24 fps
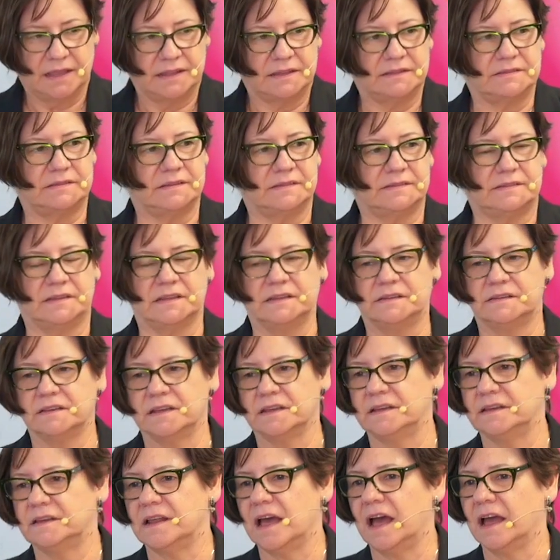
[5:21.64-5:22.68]
This is
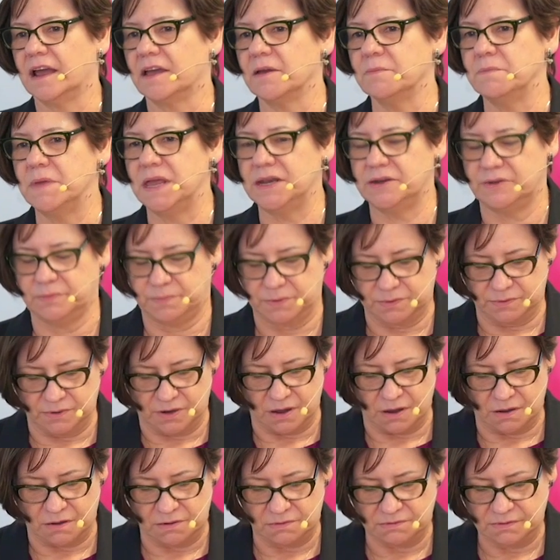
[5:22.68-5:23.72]
indeed a commendable
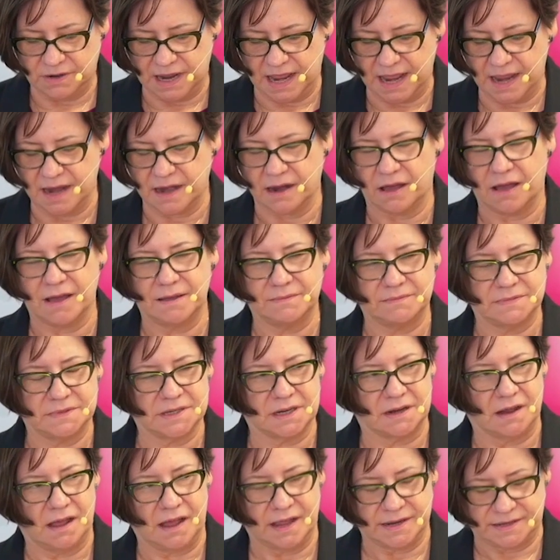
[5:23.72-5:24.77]
goal, and I'm
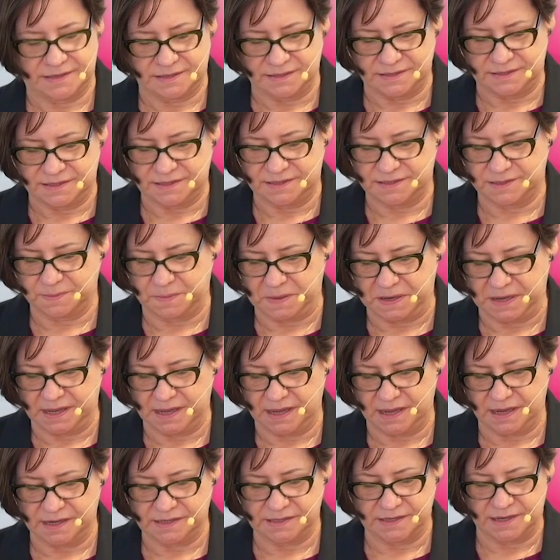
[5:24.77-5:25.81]
delighted to be
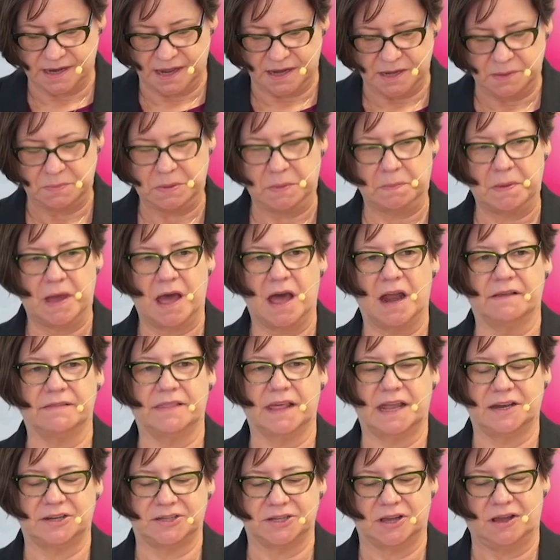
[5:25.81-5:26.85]
here today to be part
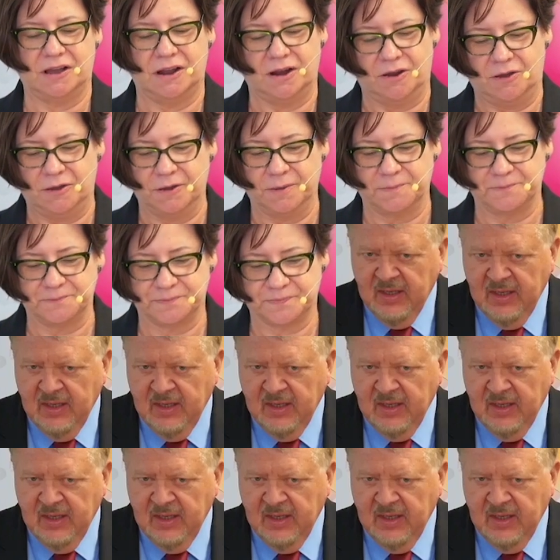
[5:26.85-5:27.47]
of that dialogue.